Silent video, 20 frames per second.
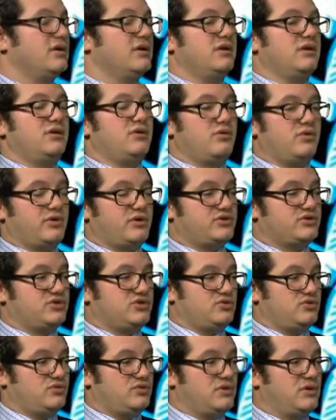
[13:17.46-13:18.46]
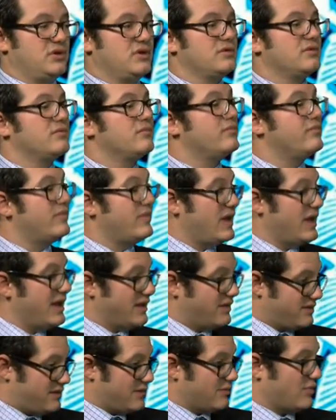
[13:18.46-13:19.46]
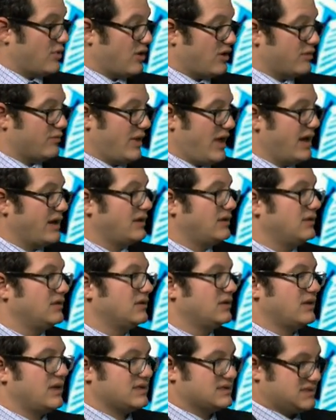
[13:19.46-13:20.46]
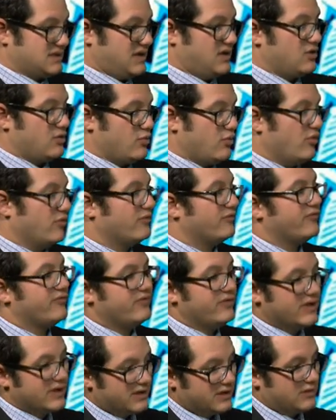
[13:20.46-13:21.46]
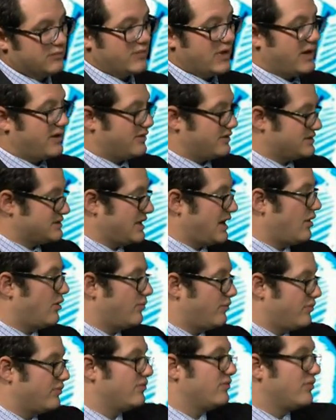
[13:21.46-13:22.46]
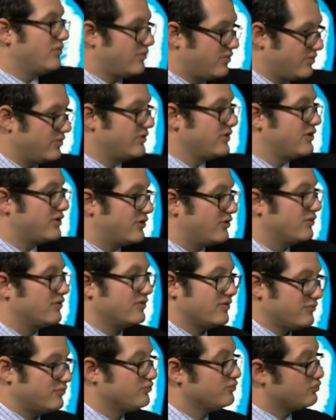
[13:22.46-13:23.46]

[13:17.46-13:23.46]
in order to make them automatically less irritable, feeling better, to help, you know, and